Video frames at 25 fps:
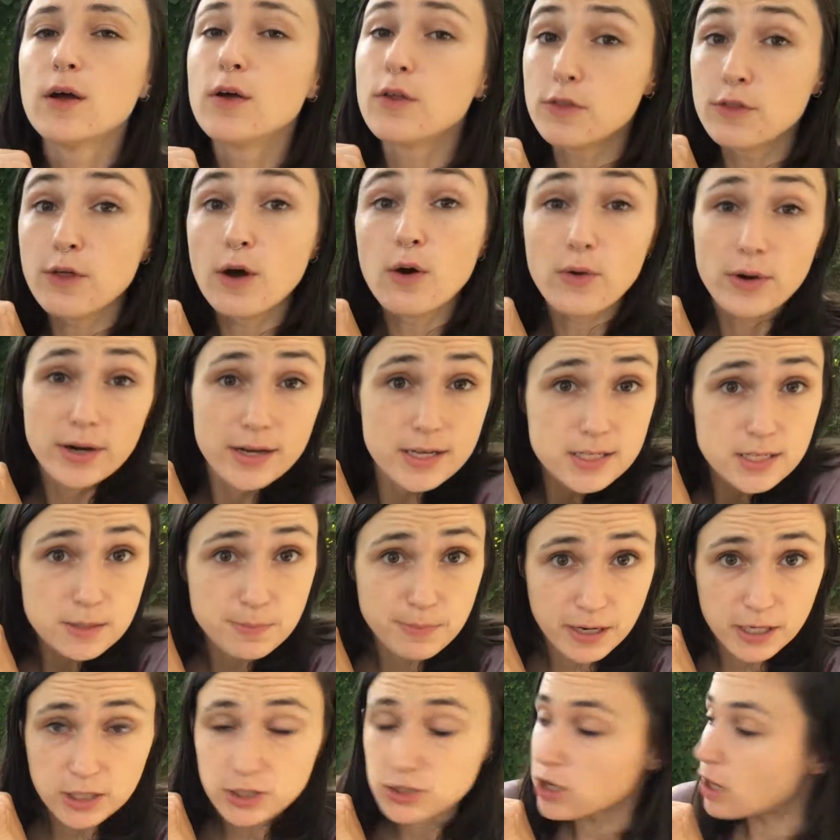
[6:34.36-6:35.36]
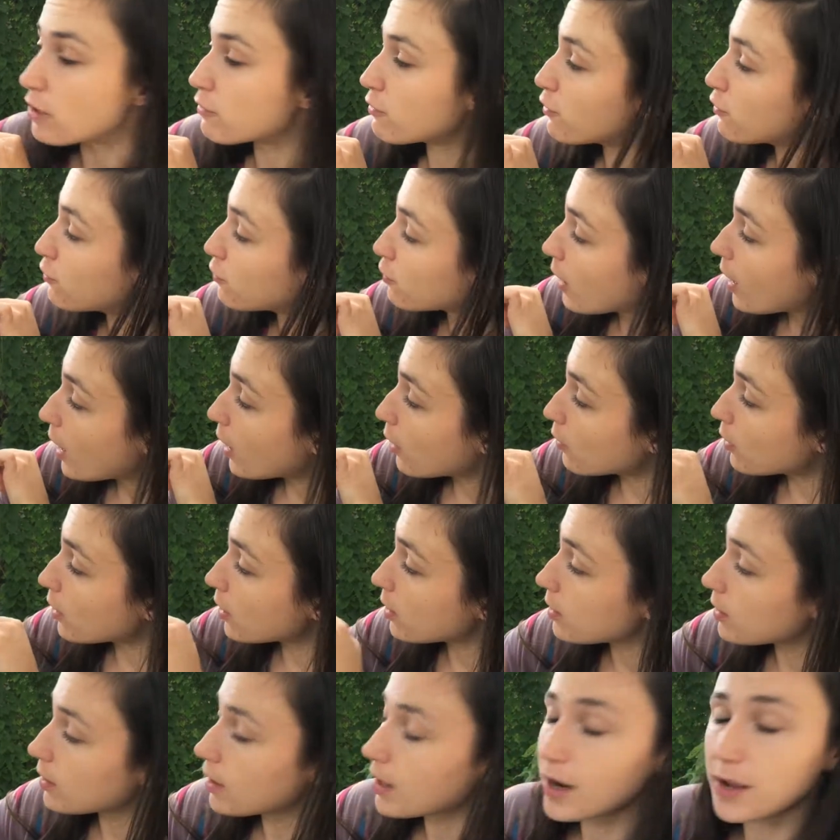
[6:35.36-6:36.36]
Though it is a picture of a
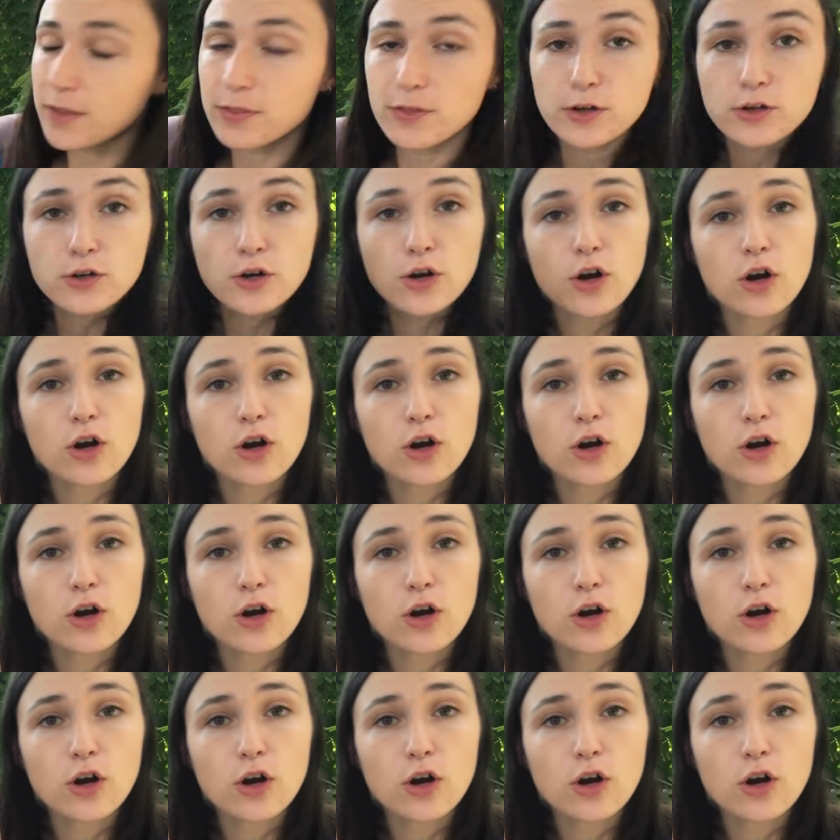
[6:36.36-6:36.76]
flower and the